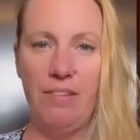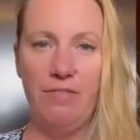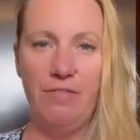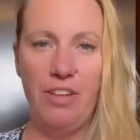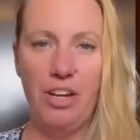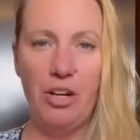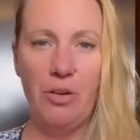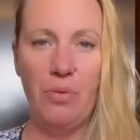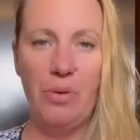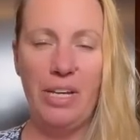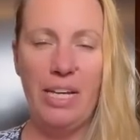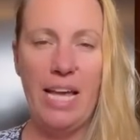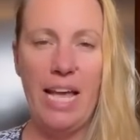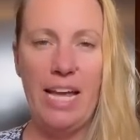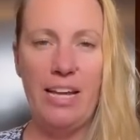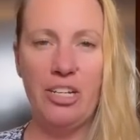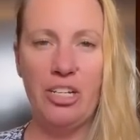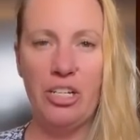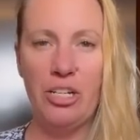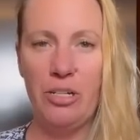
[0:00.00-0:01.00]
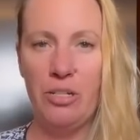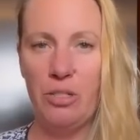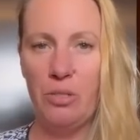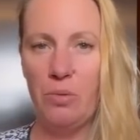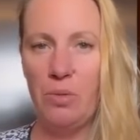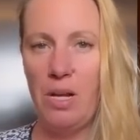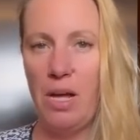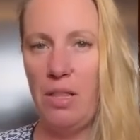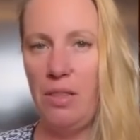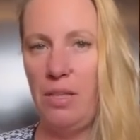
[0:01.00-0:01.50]
variation, so
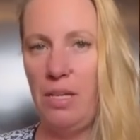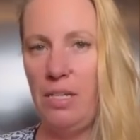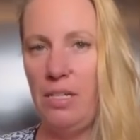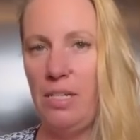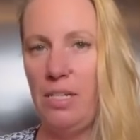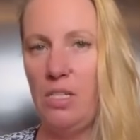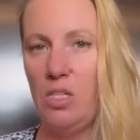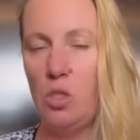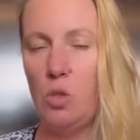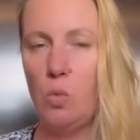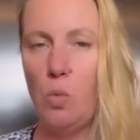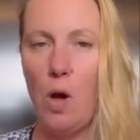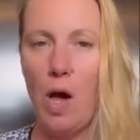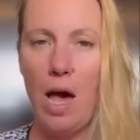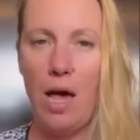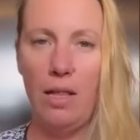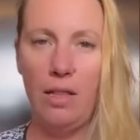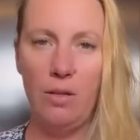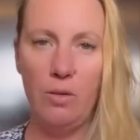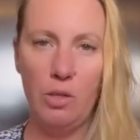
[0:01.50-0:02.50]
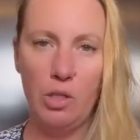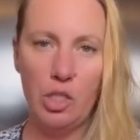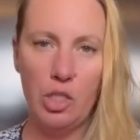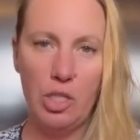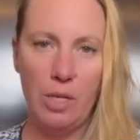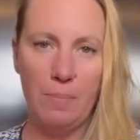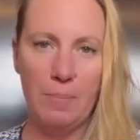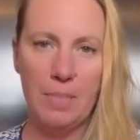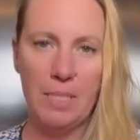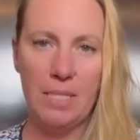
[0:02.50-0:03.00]
nothing did swell or
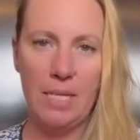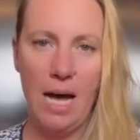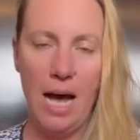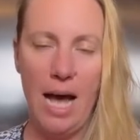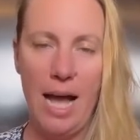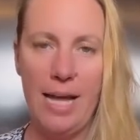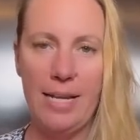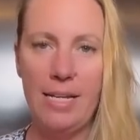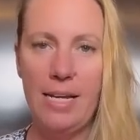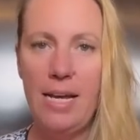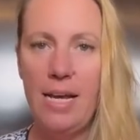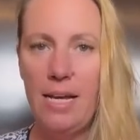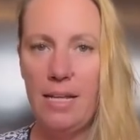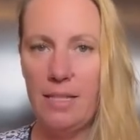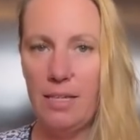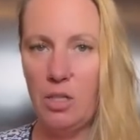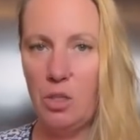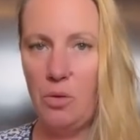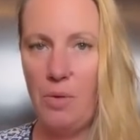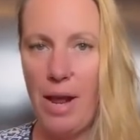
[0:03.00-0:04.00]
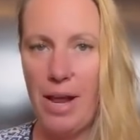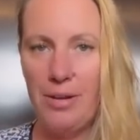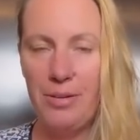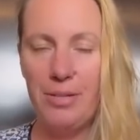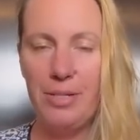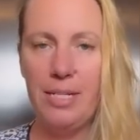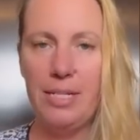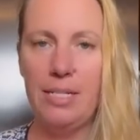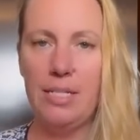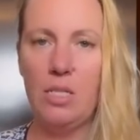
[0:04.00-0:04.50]
subside. The crater
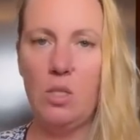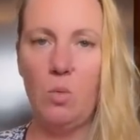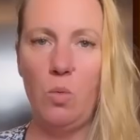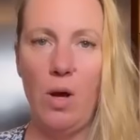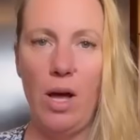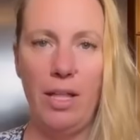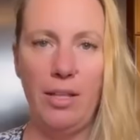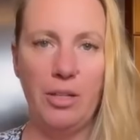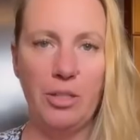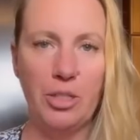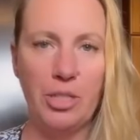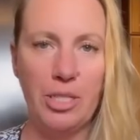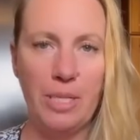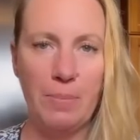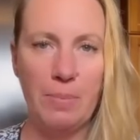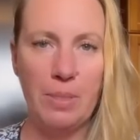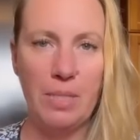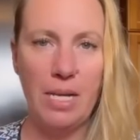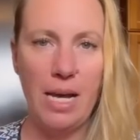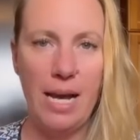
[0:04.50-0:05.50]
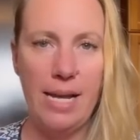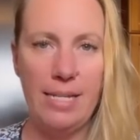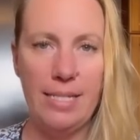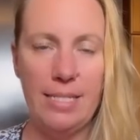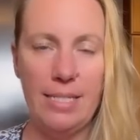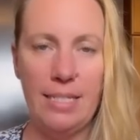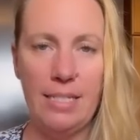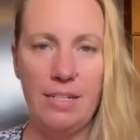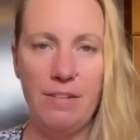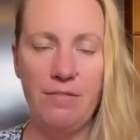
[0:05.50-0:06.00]
didn't swell or subside
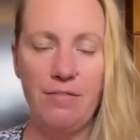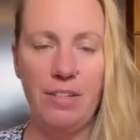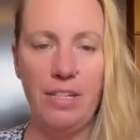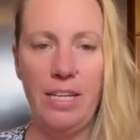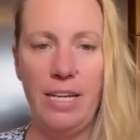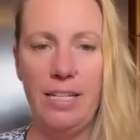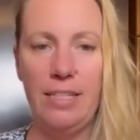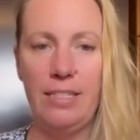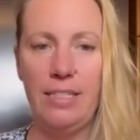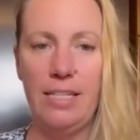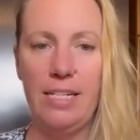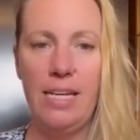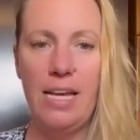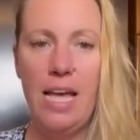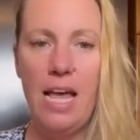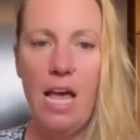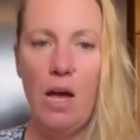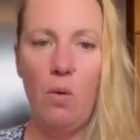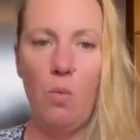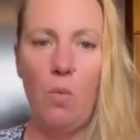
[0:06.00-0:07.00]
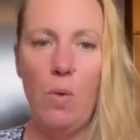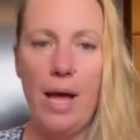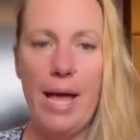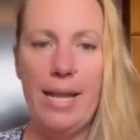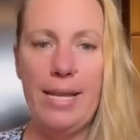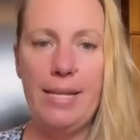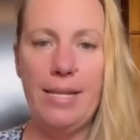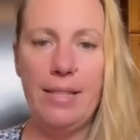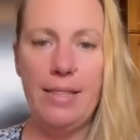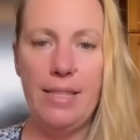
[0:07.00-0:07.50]
significantly
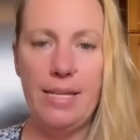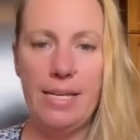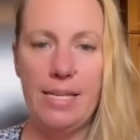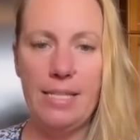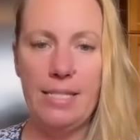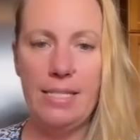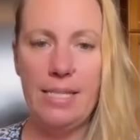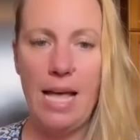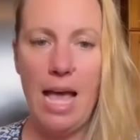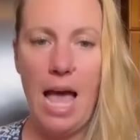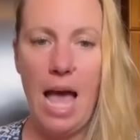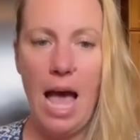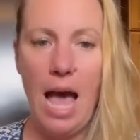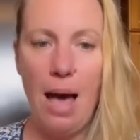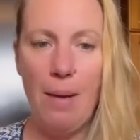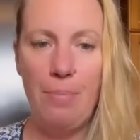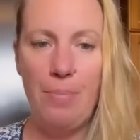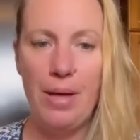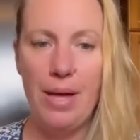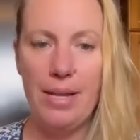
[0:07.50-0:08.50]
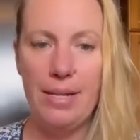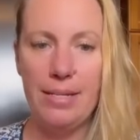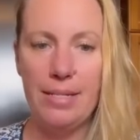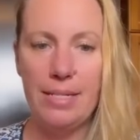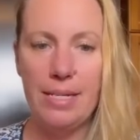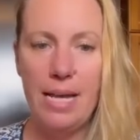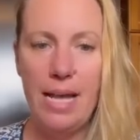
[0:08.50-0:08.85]
when this happened.